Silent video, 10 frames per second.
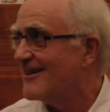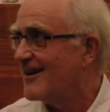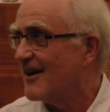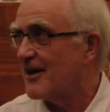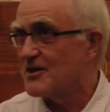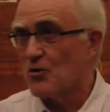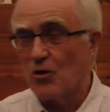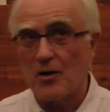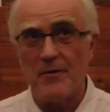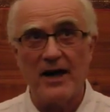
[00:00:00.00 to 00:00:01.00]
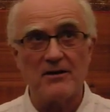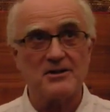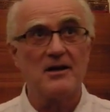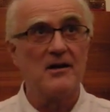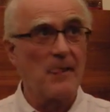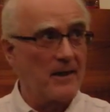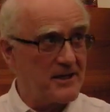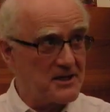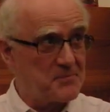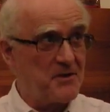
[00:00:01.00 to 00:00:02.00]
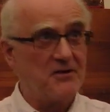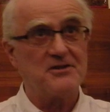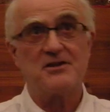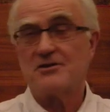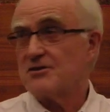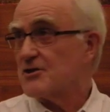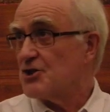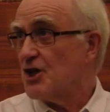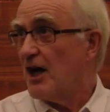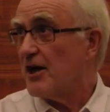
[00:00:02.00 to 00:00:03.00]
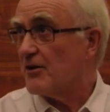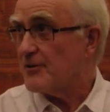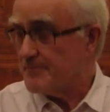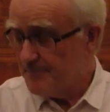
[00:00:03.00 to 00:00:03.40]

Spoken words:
And I talk about experiences as a child.